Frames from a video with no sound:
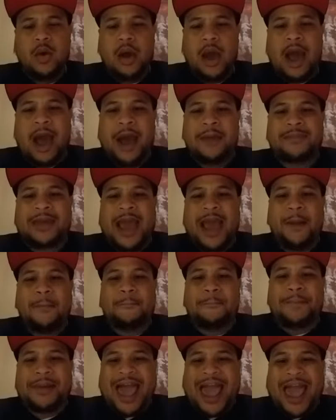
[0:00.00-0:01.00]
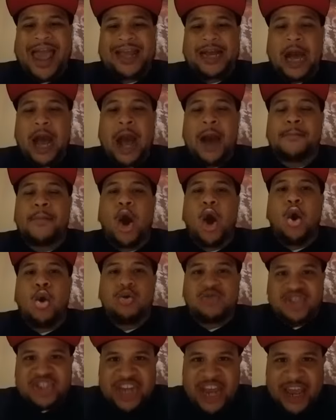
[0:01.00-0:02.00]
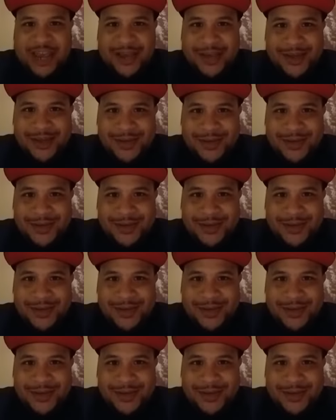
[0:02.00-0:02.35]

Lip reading: I'm not black, I'm OJ.